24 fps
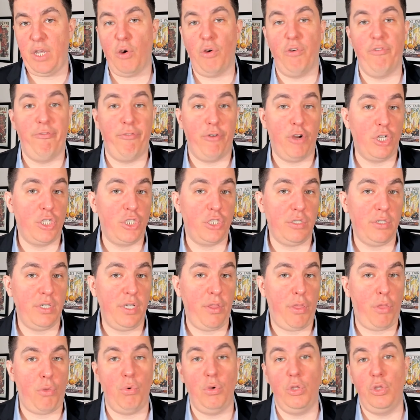virtually
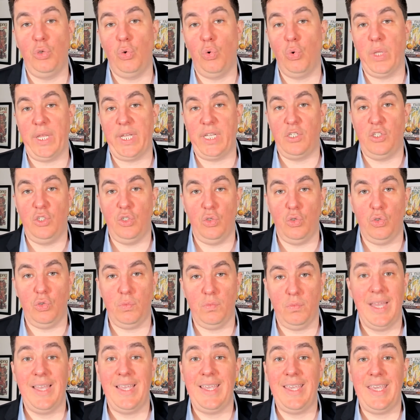through a tool like
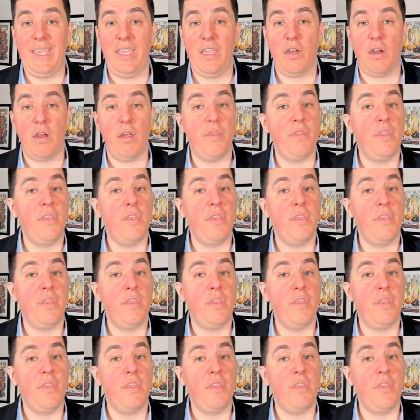Zoom, here the